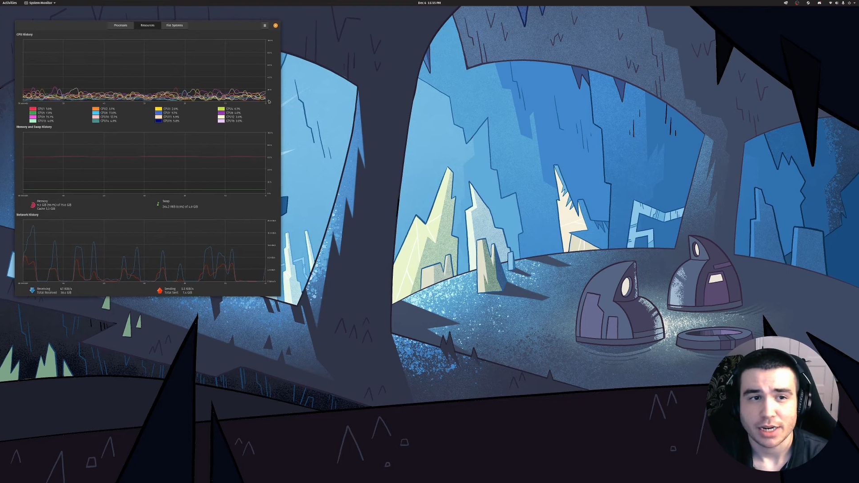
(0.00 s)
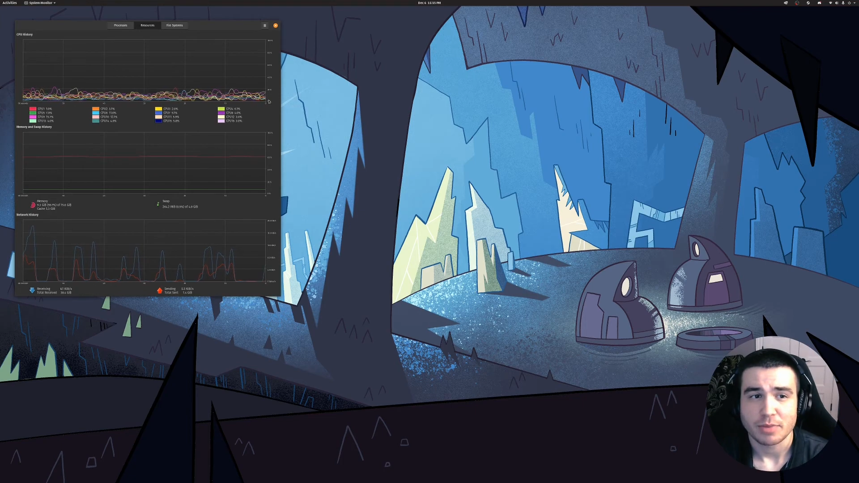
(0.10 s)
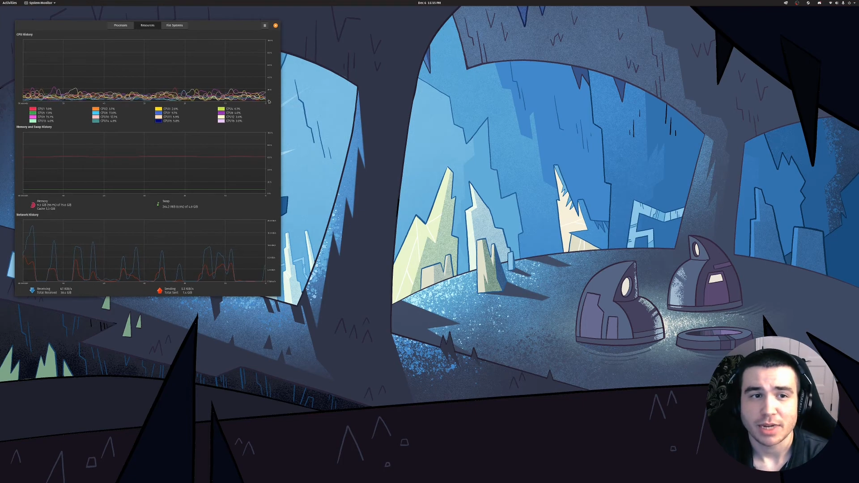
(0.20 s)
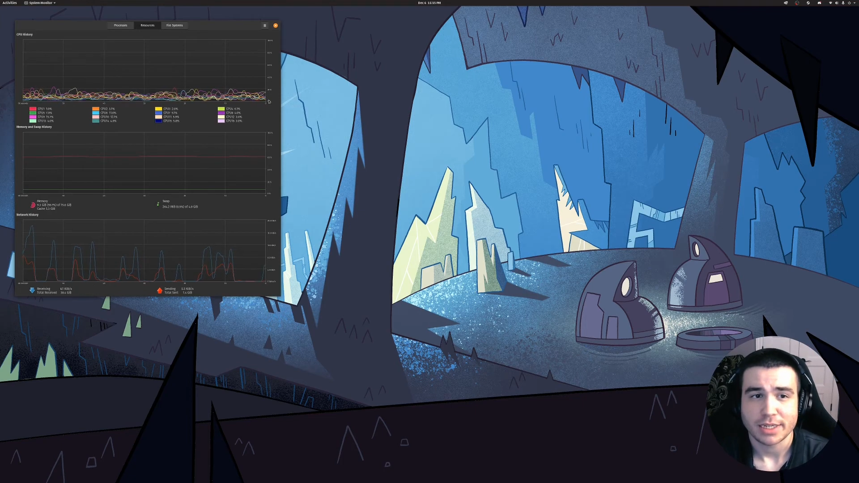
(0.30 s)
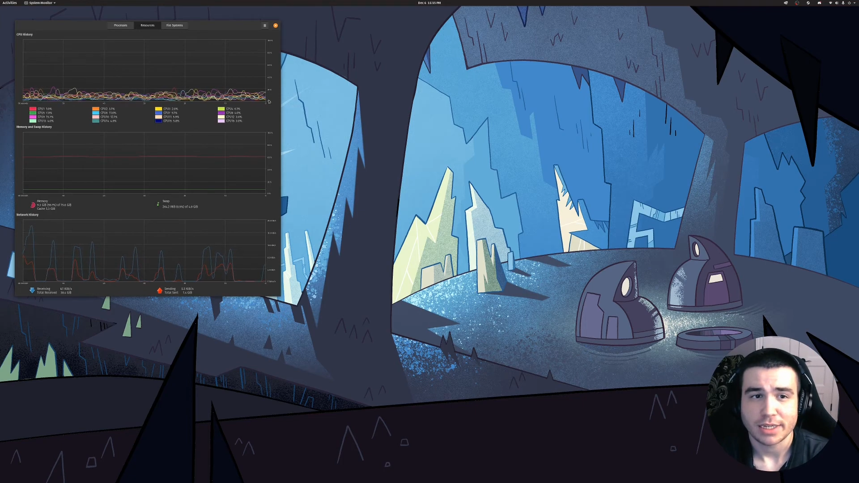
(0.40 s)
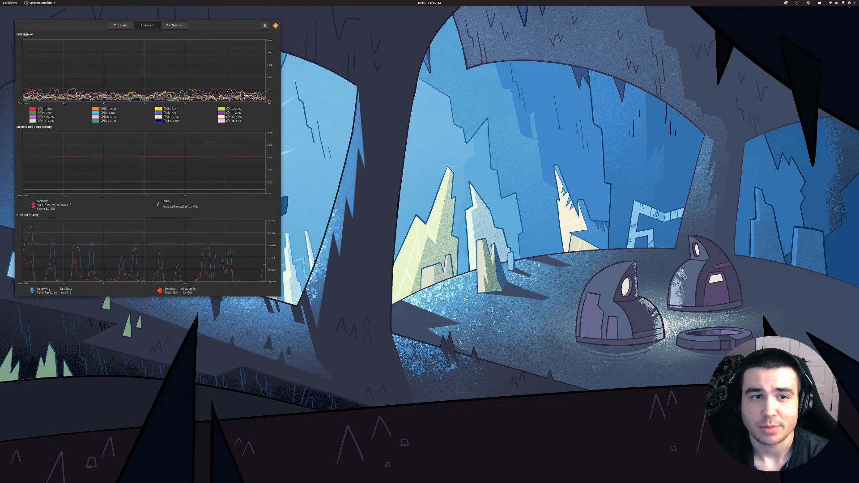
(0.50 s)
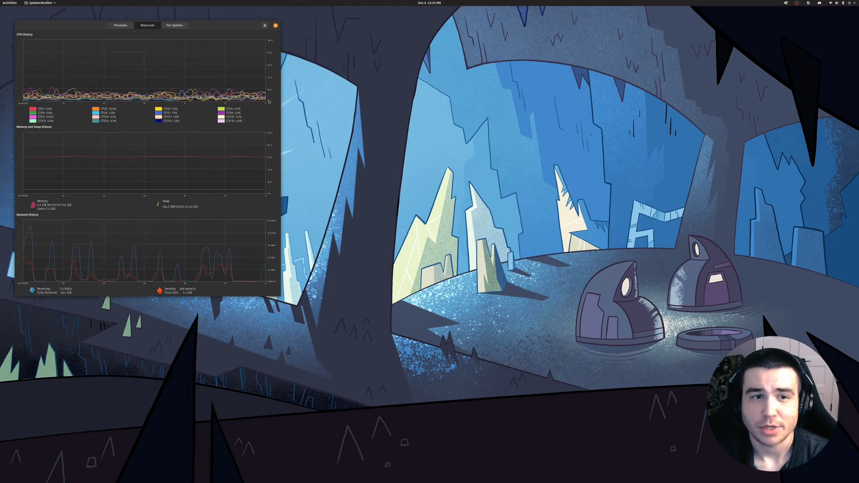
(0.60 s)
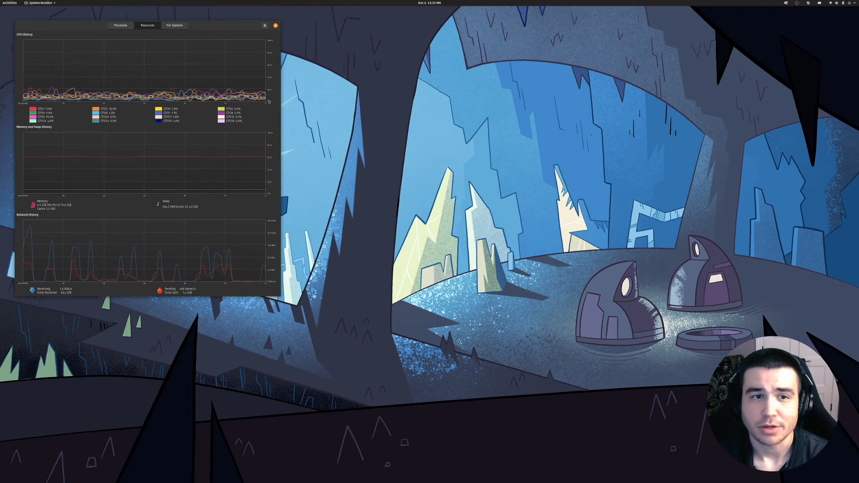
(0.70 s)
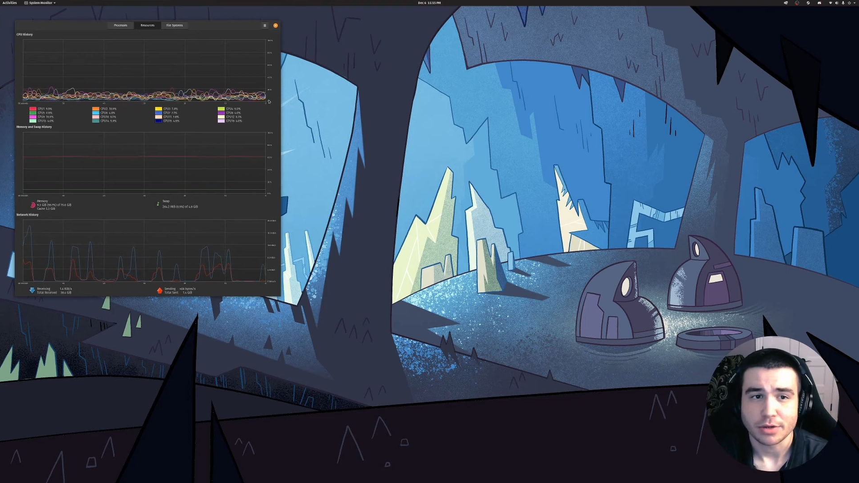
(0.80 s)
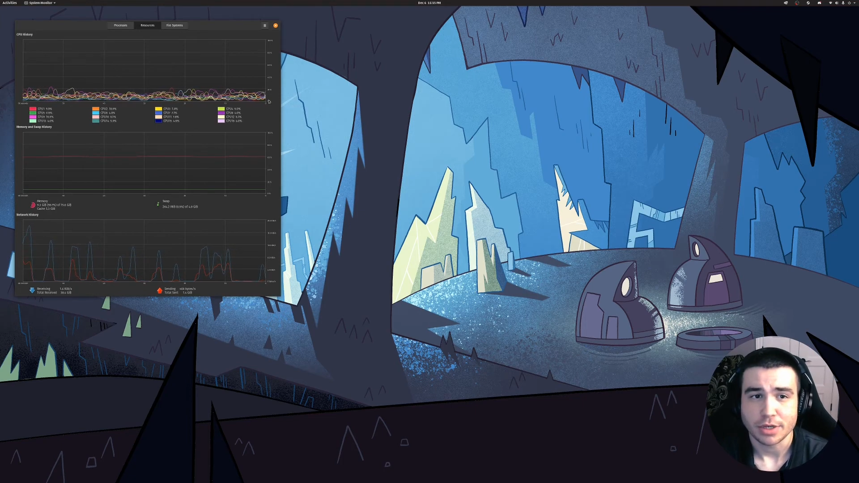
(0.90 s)
of my
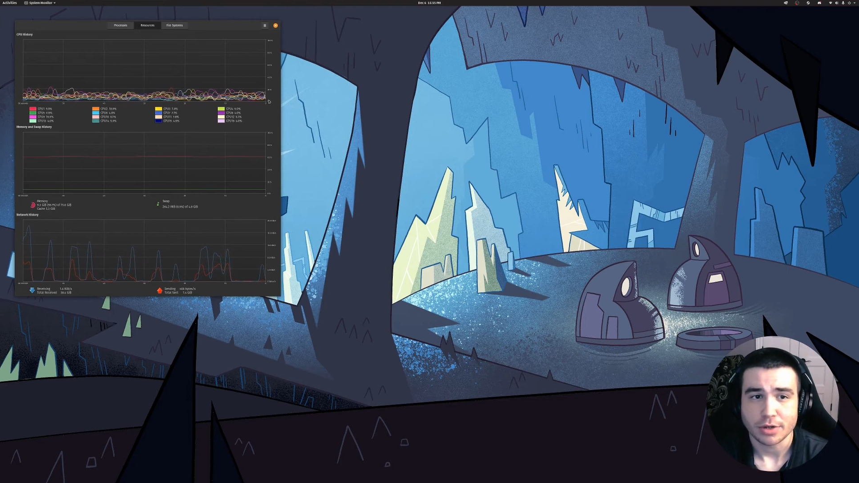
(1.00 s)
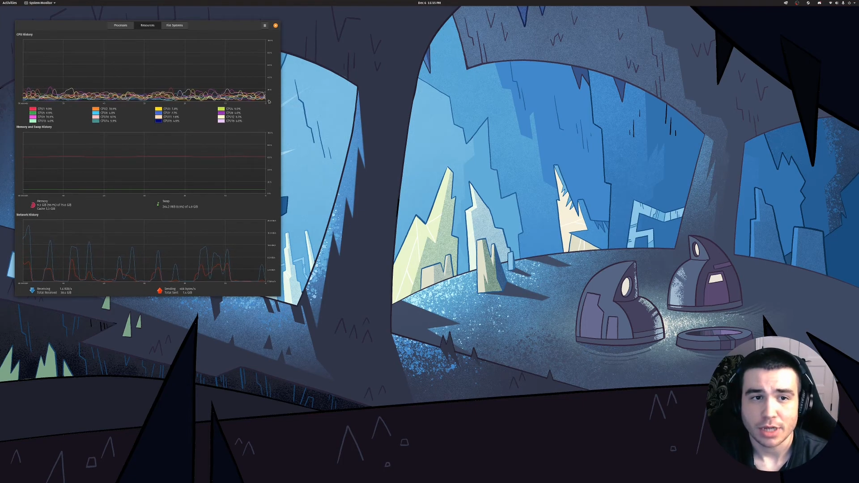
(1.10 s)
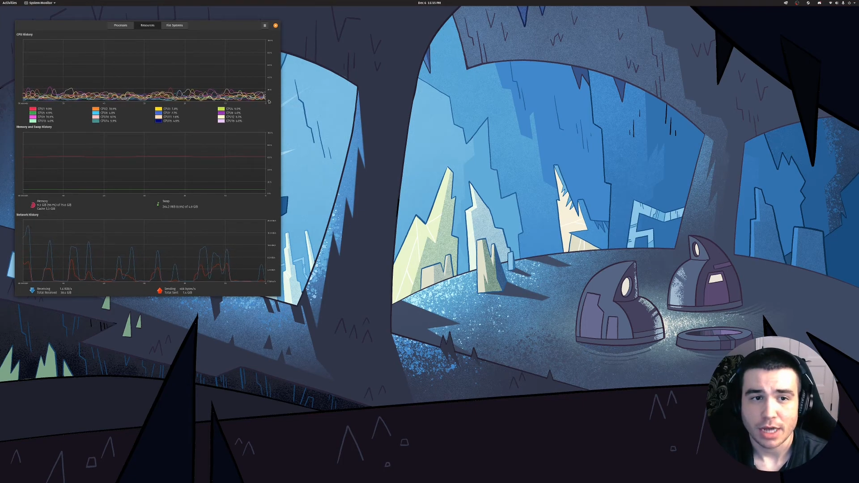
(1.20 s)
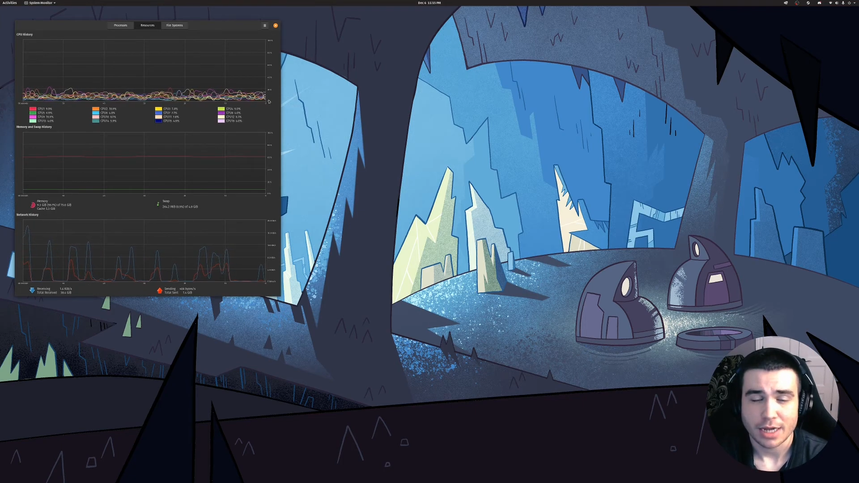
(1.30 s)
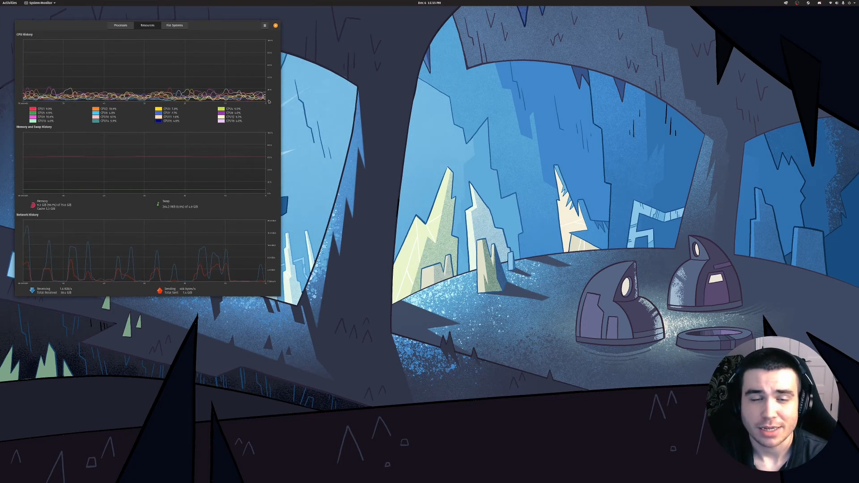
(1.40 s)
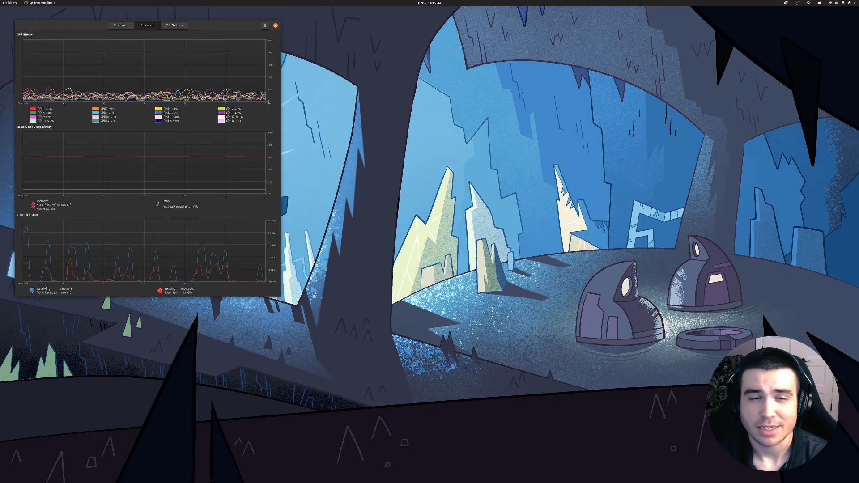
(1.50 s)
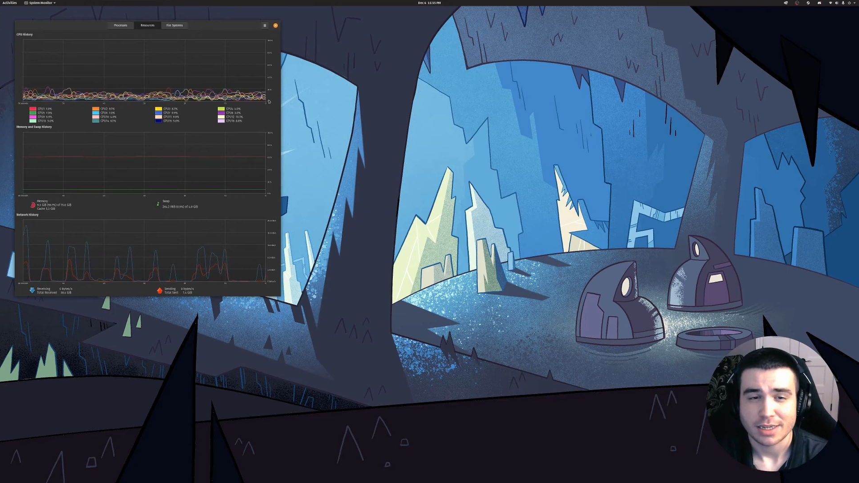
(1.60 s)
CPU utilized,